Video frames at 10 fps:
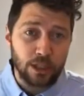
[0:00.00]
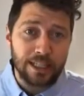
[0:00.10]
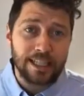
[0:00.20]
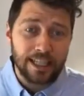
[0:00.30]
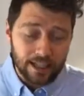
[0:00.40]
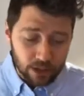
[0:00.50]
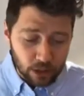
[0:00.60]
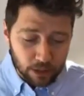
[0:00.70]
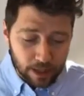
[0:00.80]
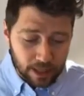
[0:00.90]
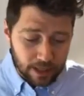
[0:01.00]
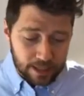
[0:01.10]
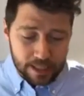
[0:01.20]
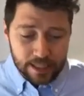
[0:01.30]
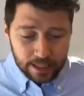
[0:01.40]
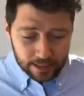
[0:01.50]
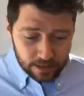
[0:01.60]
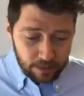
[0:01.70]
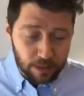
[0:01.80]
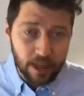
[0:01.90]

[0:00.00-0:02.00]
You can see it, and I'll talk about that in a second.